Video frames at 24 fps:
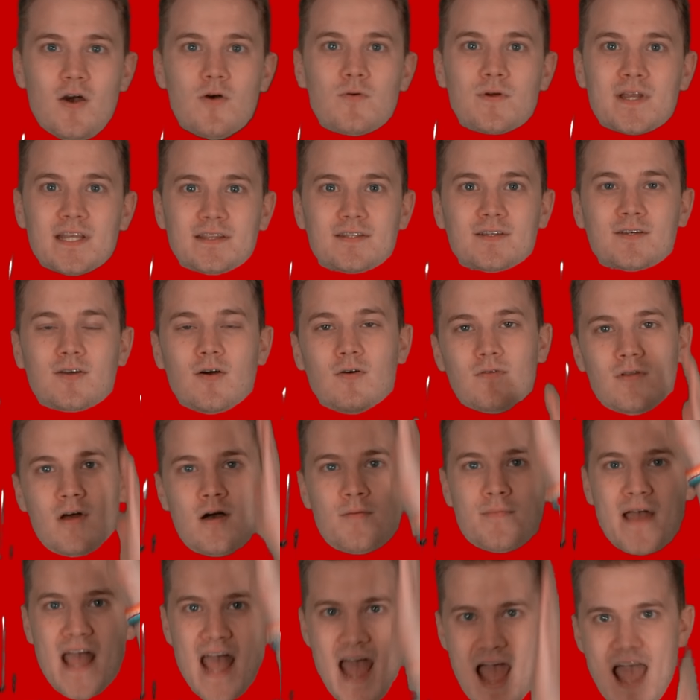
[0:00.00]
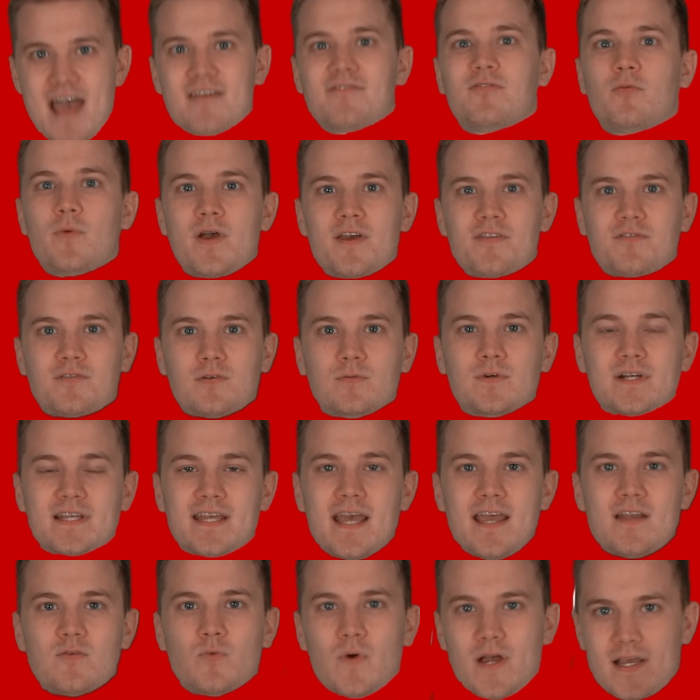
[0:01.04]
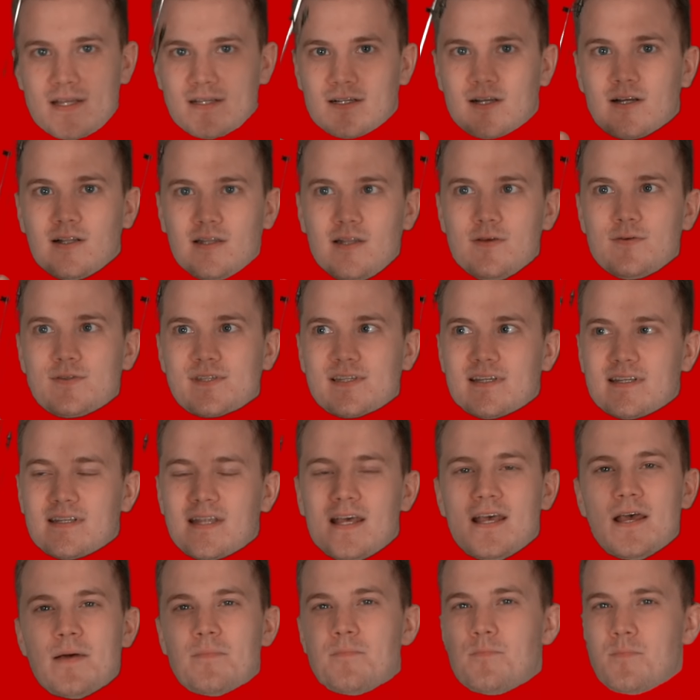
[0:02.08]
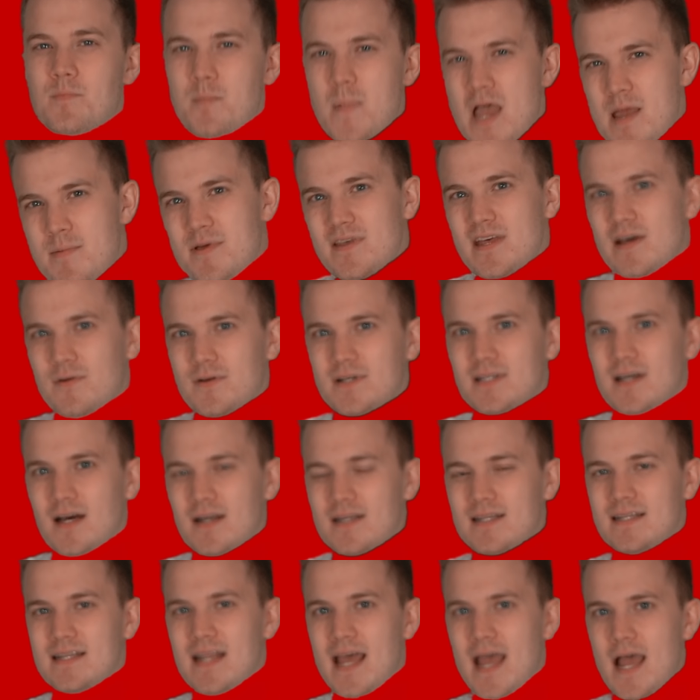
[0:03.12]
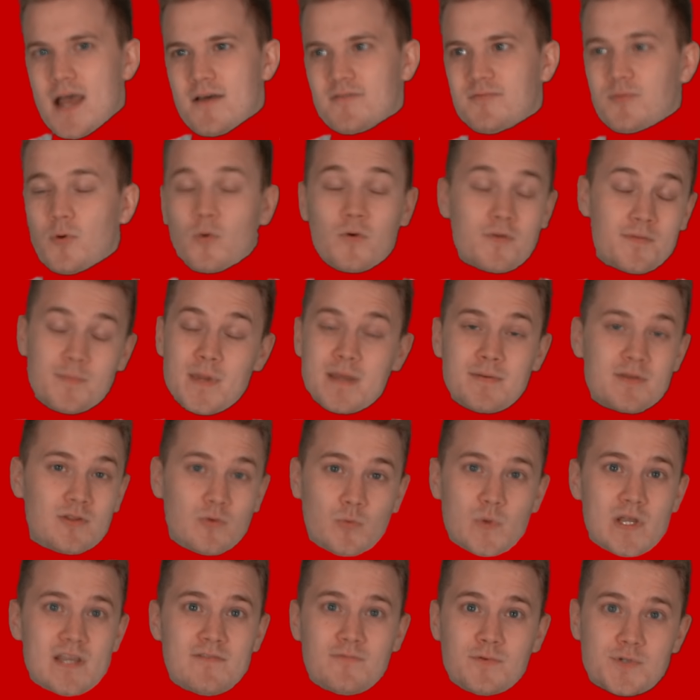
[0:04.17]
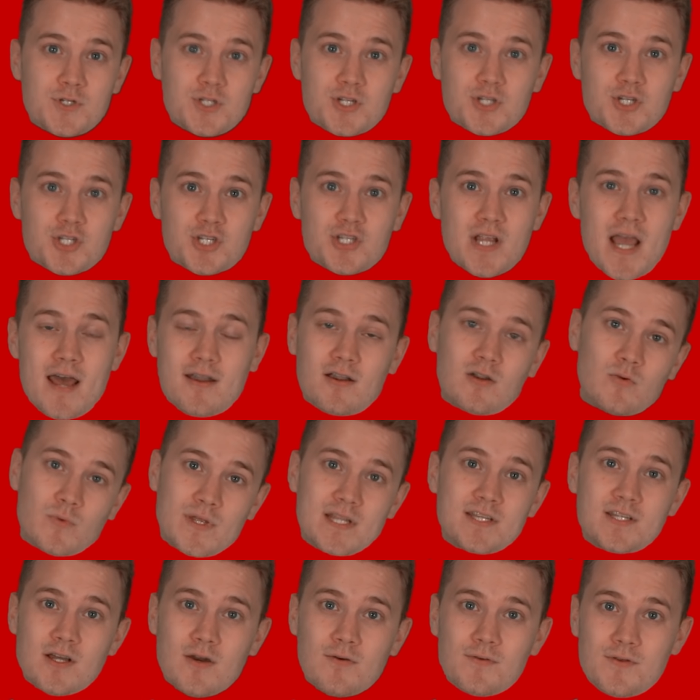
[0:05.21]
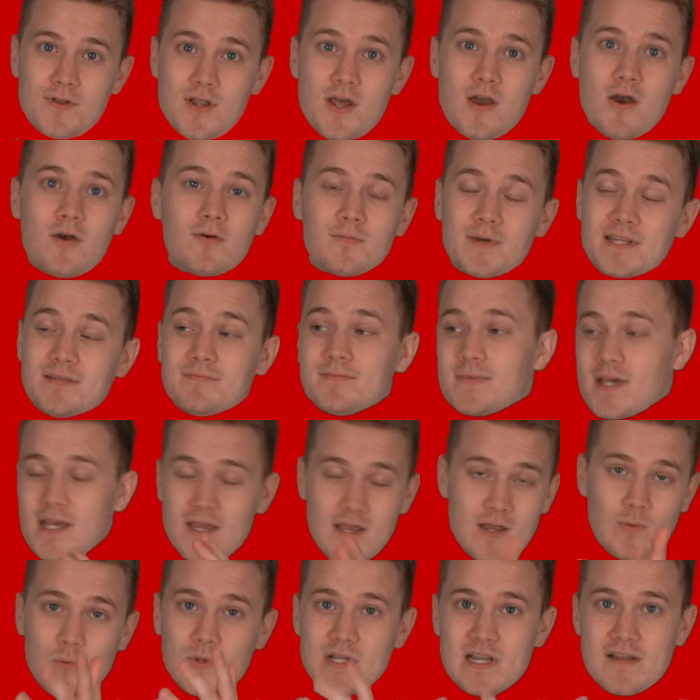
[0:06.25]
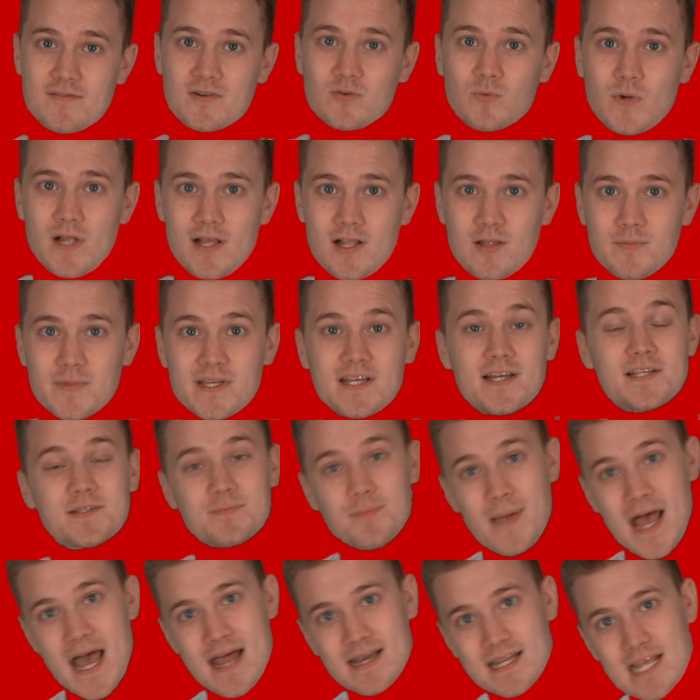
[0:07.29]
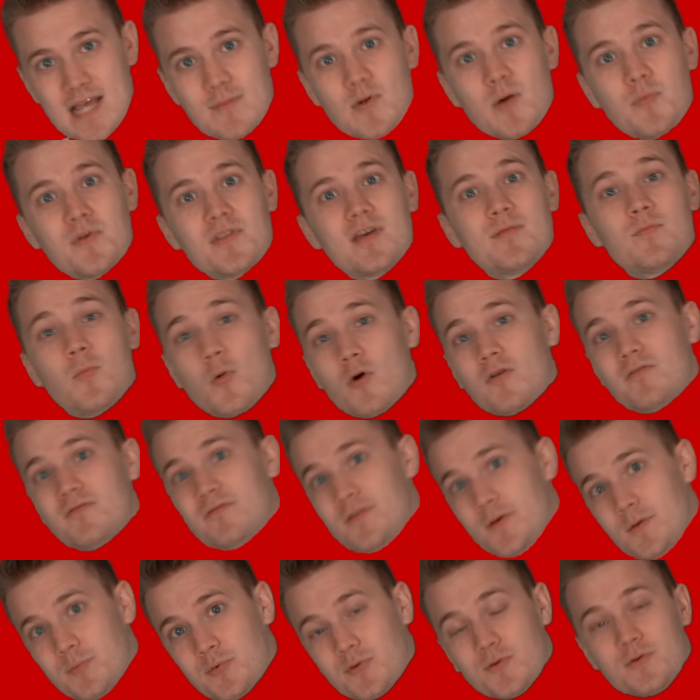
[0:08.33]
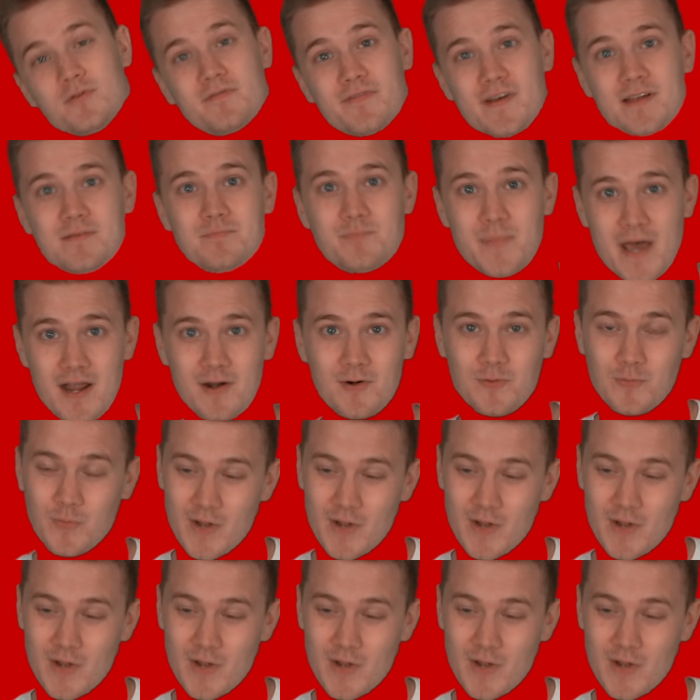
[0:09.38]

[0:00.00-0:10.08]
oh, get the gholam halfway through a gateway and close it. Maybe that would cut it in half, or maybe the weave would just shatter. We don't know, and we never will because Matt came up with a more foolproof and better